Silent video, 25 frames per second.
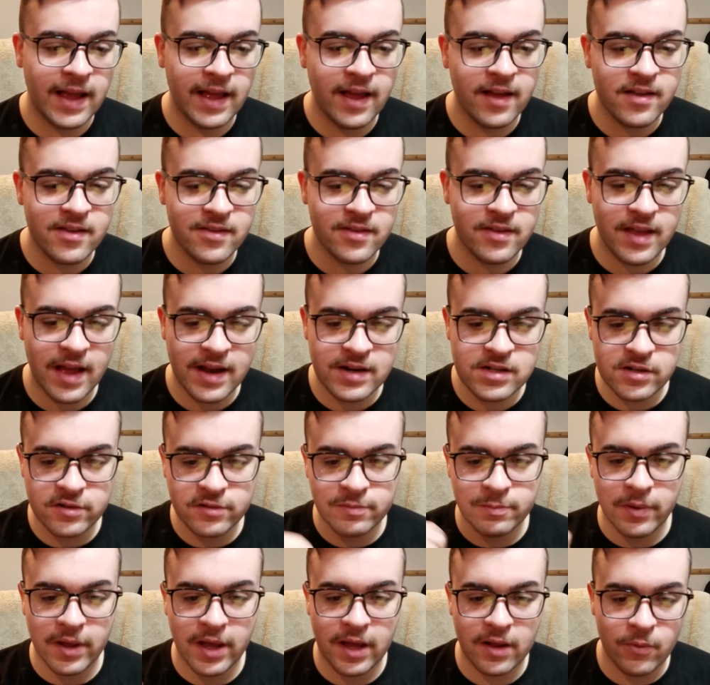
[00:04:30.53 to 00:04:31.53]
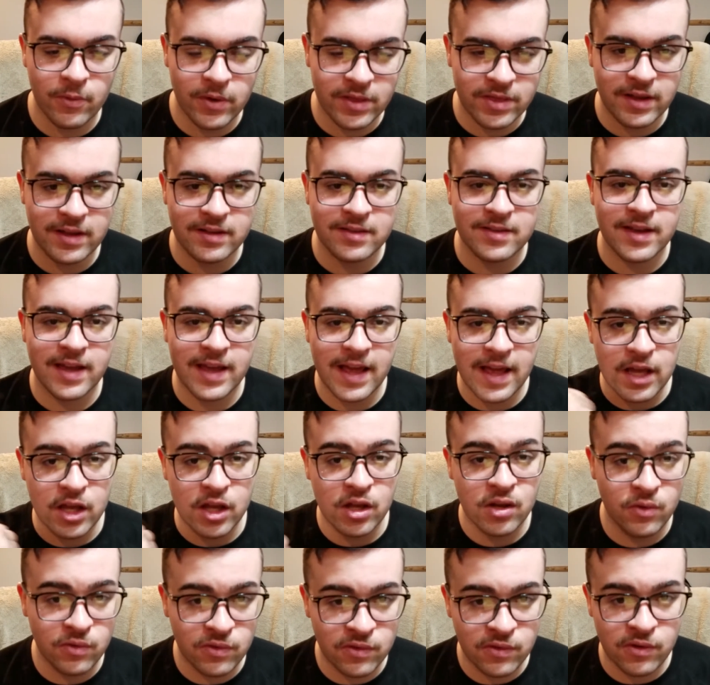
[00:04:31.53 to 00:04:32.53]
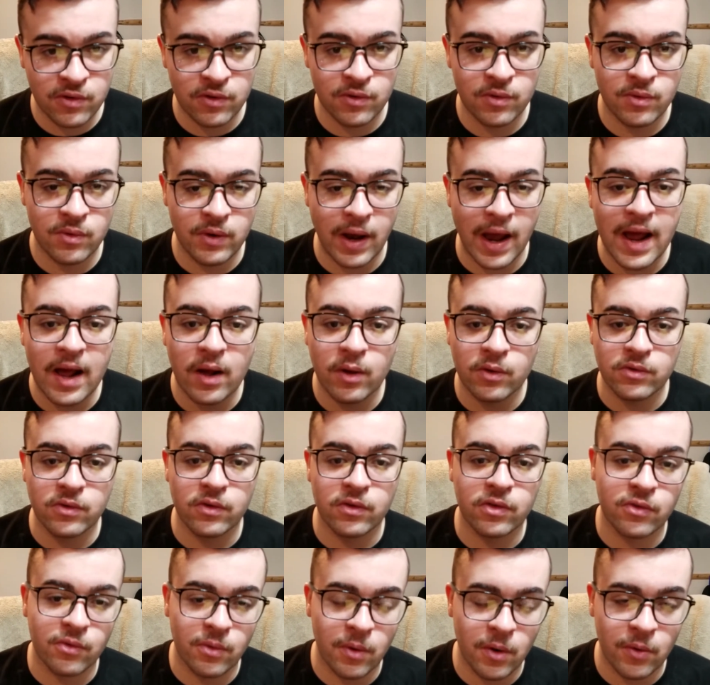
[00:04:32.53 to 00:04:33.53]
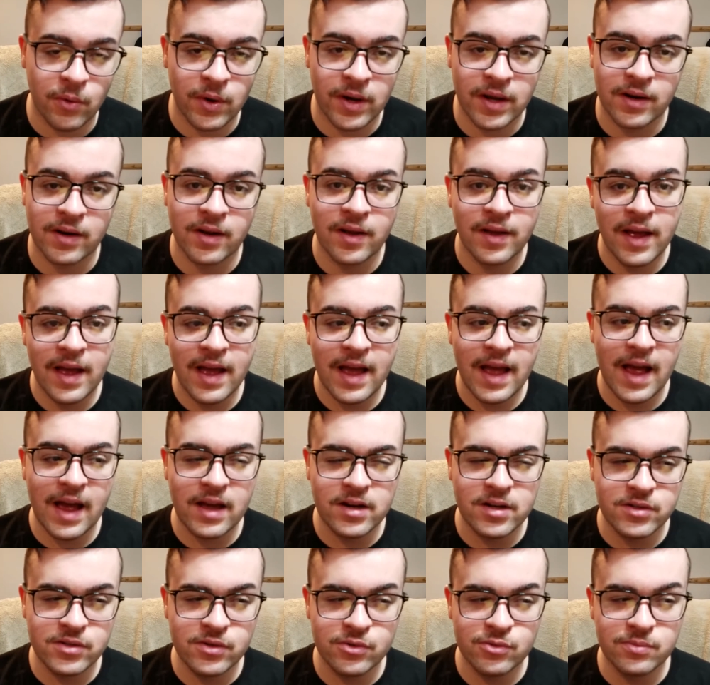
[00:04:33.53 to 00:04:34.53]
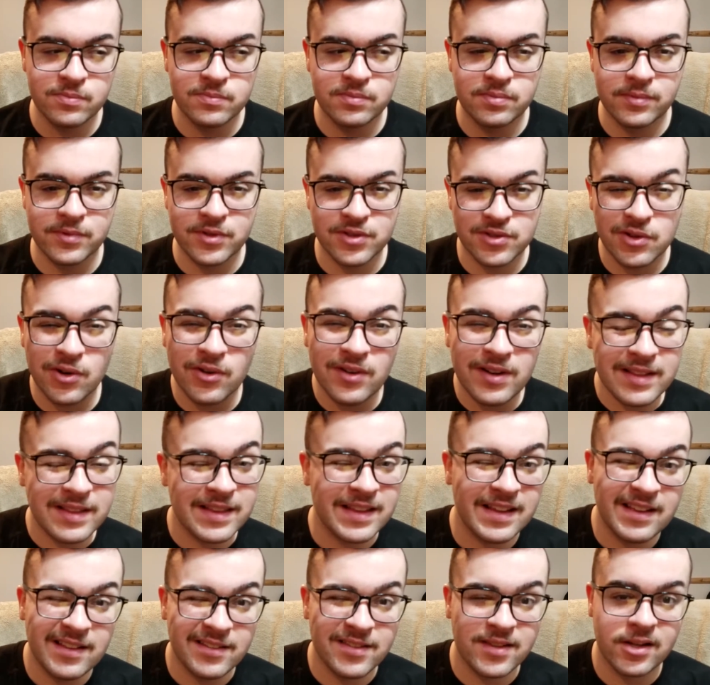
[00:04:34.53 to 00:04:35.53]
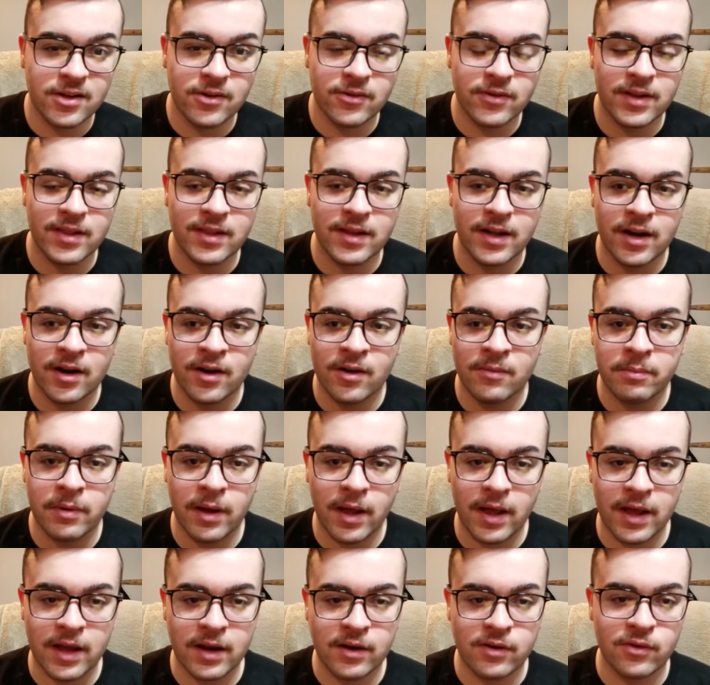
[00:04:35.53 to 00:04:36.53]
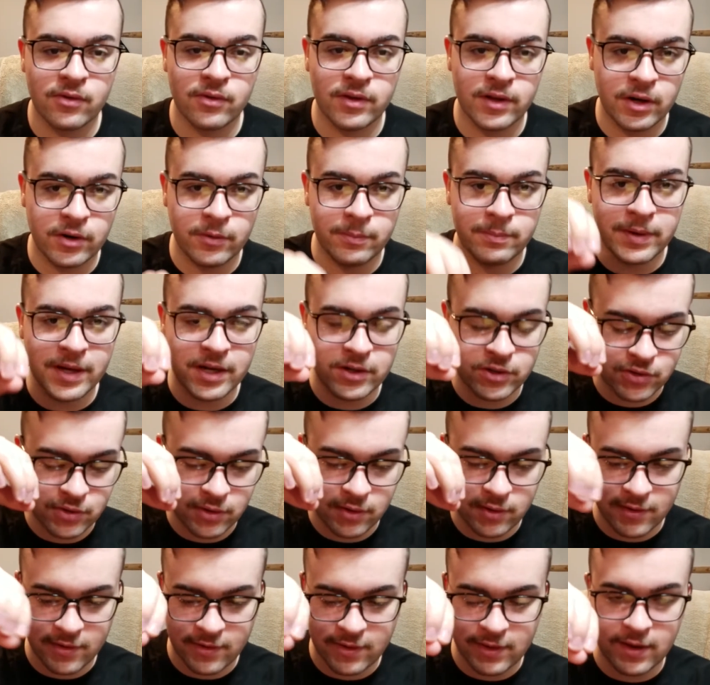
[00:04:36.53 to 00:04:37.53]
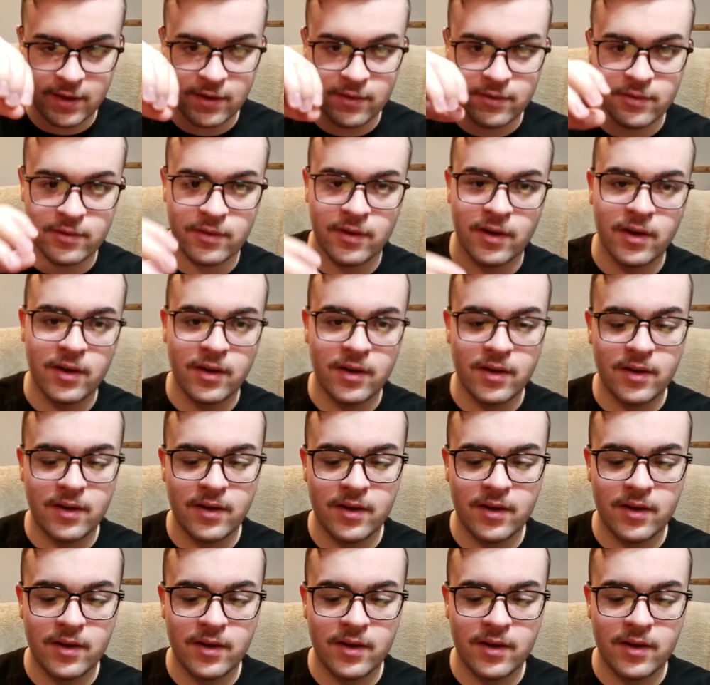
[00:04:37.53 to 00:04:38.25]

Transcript: I guess I just played with it to get used to how to throw it, how to do certain things here and there, probably do little picture things.